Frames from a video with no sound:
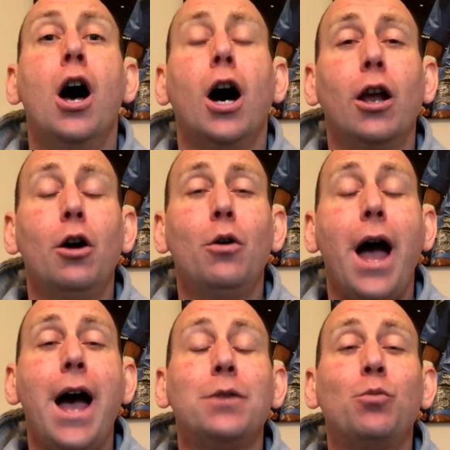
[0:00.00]
Hello
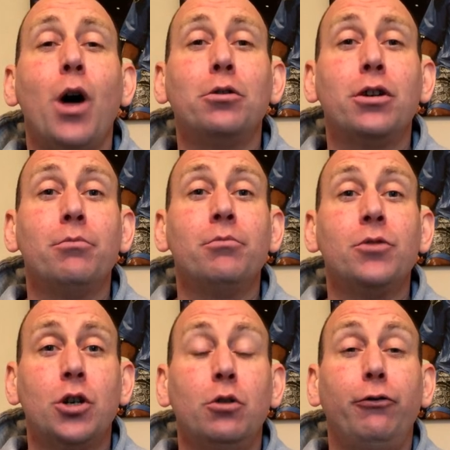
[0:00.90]
and welcome
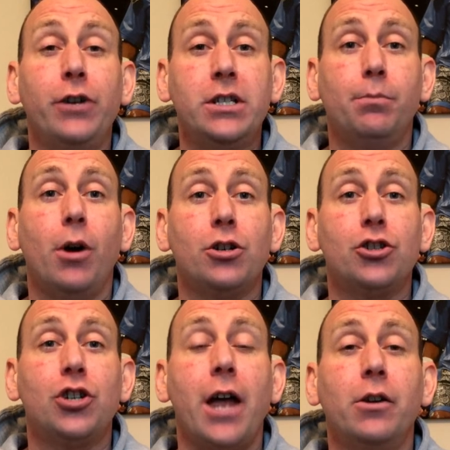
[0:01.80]
to Fit to Box
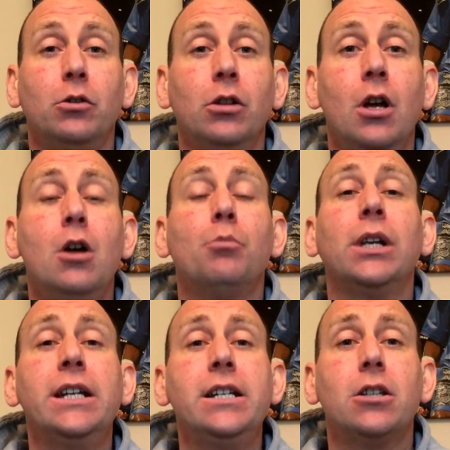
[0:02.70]
channel.
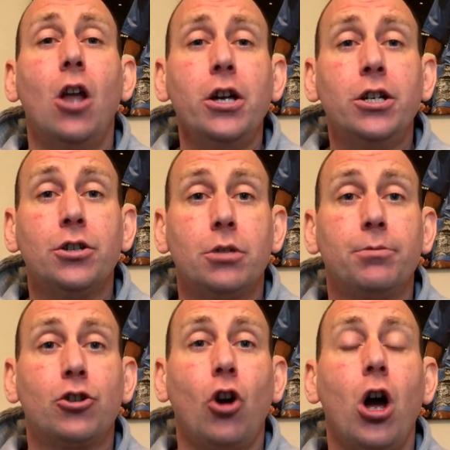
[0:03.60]
Please like and
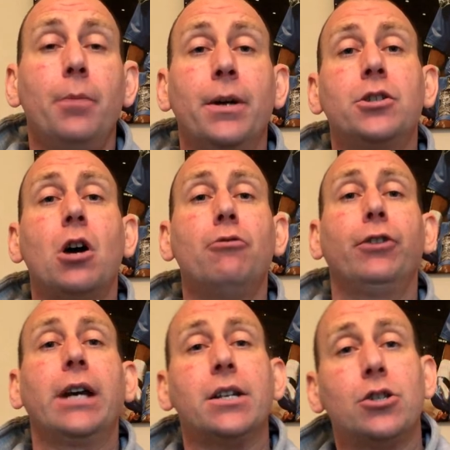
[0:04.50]
subscribe, and don't
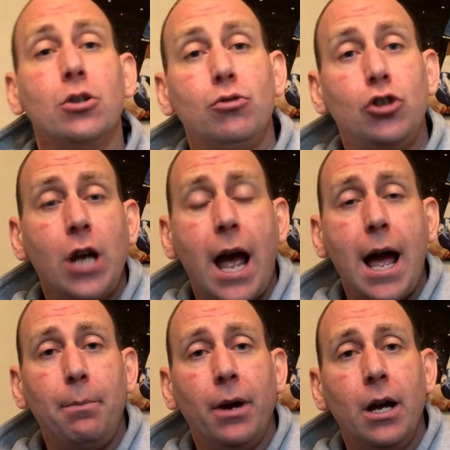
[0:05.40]
forget to
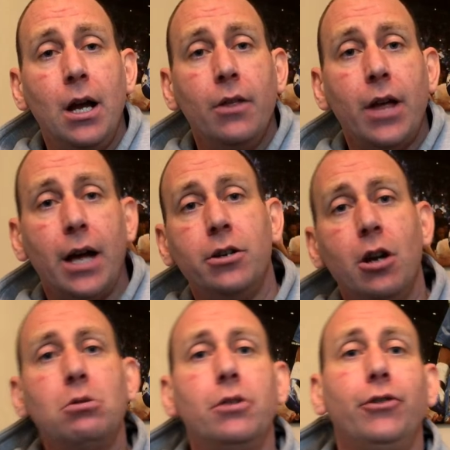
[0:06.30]
jab that
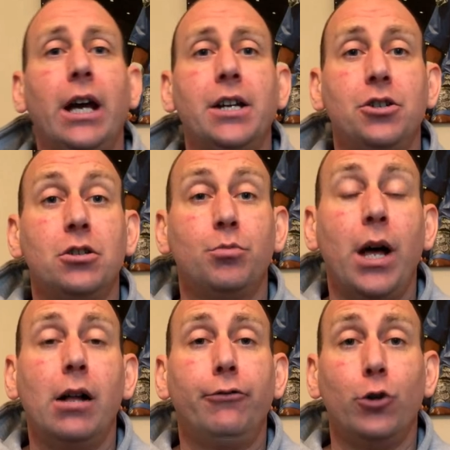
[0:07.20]
notifications
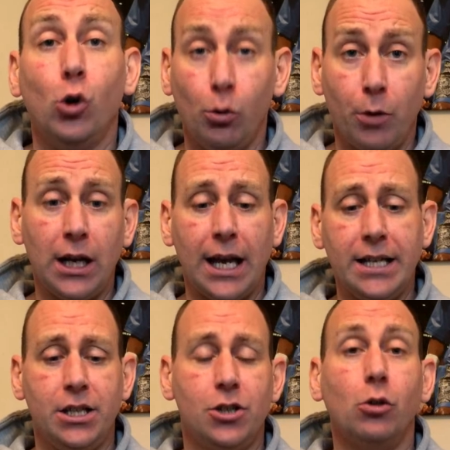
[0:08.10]
bell for all my
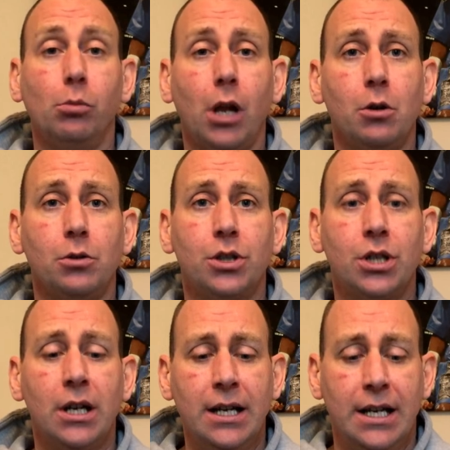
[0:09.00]
latest uploads.
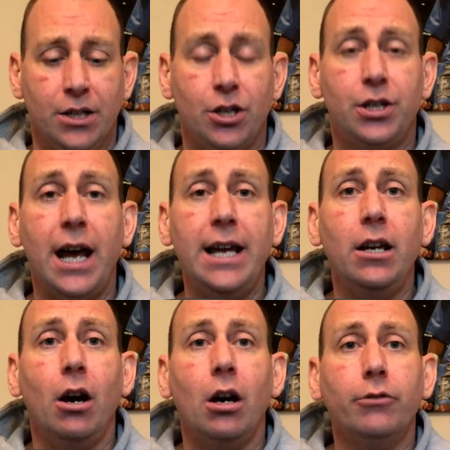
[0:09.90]
Today
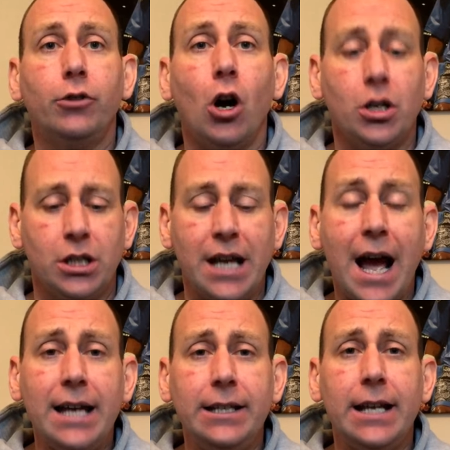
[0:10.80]
I've got an
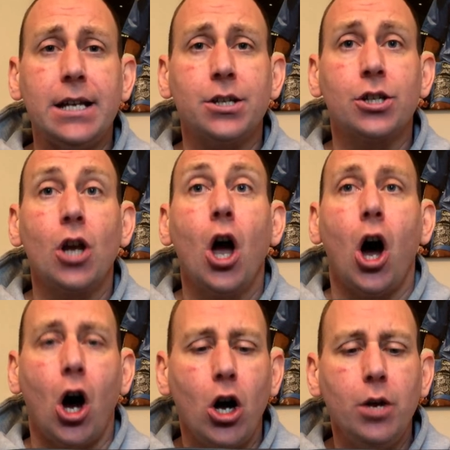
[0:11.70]
Adidas
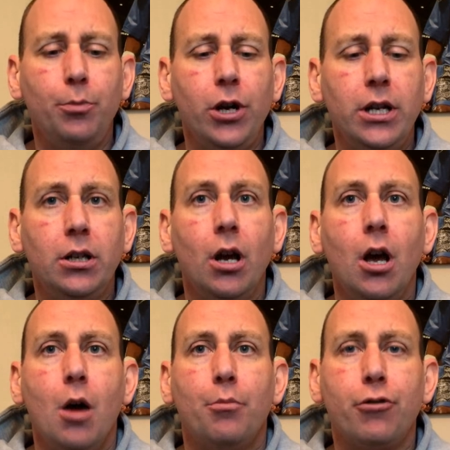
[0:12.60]
Hybrid
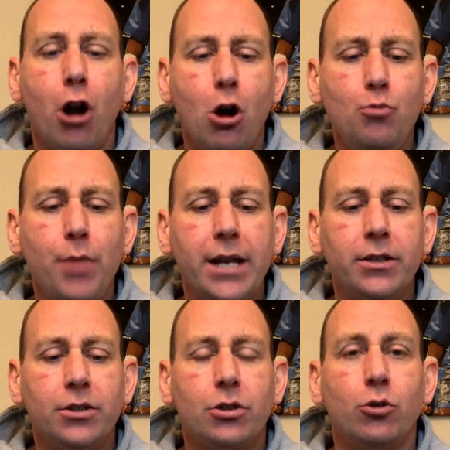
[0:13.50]
Pro
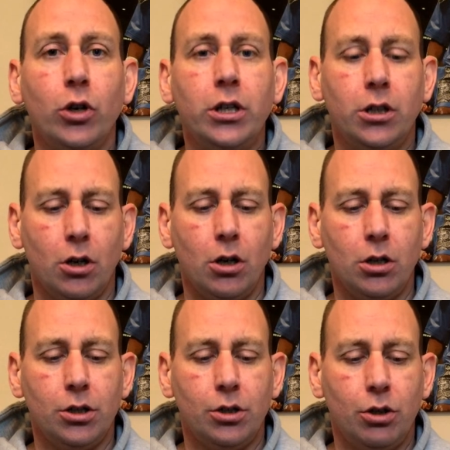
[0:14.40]
Men's Green
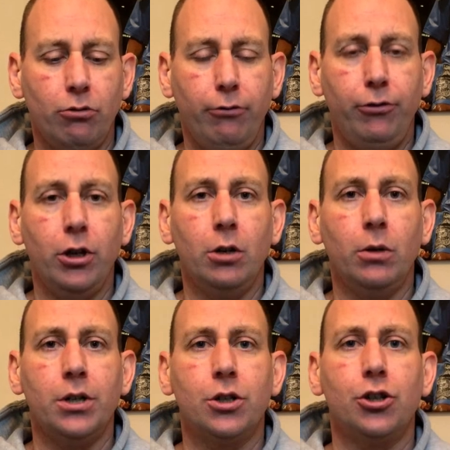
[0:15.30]
Guard to review
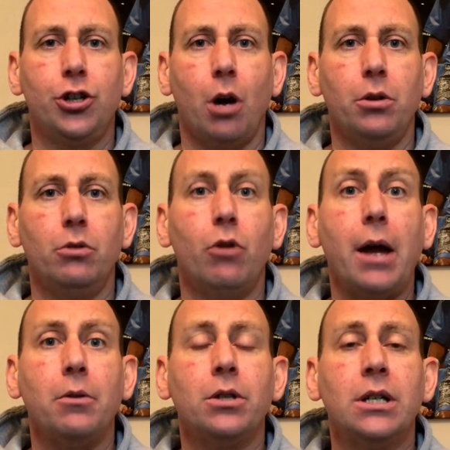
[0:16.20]
and to show you
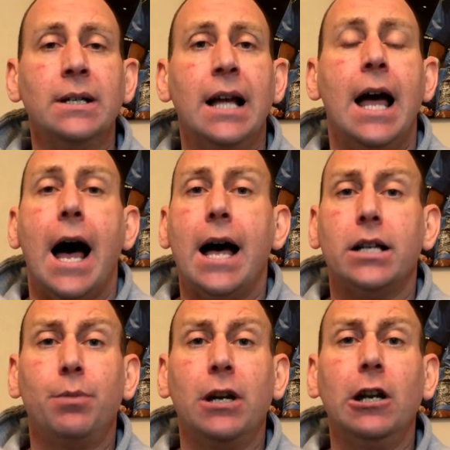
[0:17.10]
around. Uh, it's
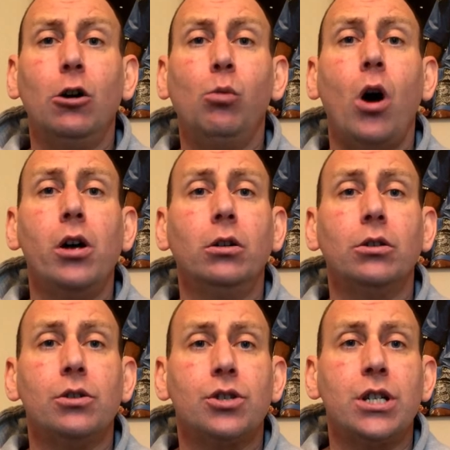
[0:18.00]
been a little
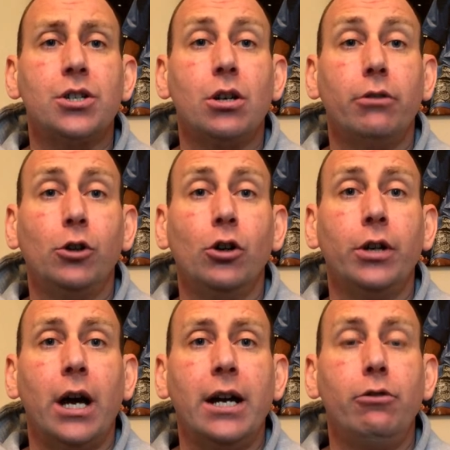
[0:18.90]
while since I've
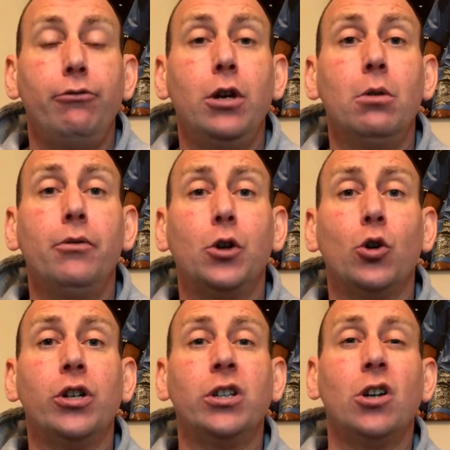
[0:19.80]
done a review of a
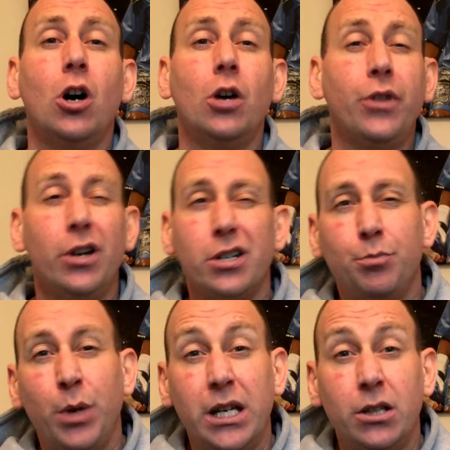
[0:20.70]
green guard that has
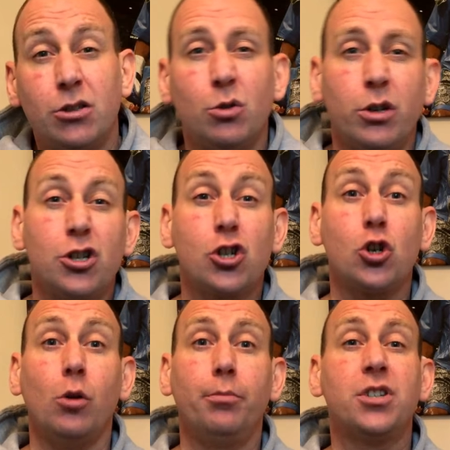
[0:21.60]
been sort of
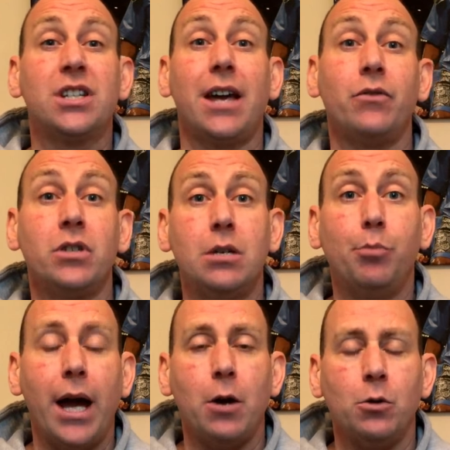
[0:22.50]
sub seventy
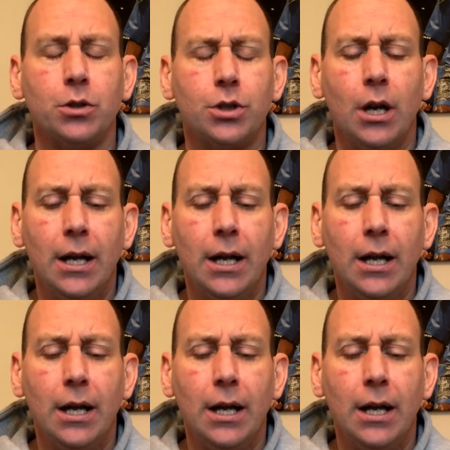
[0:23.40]
pounds.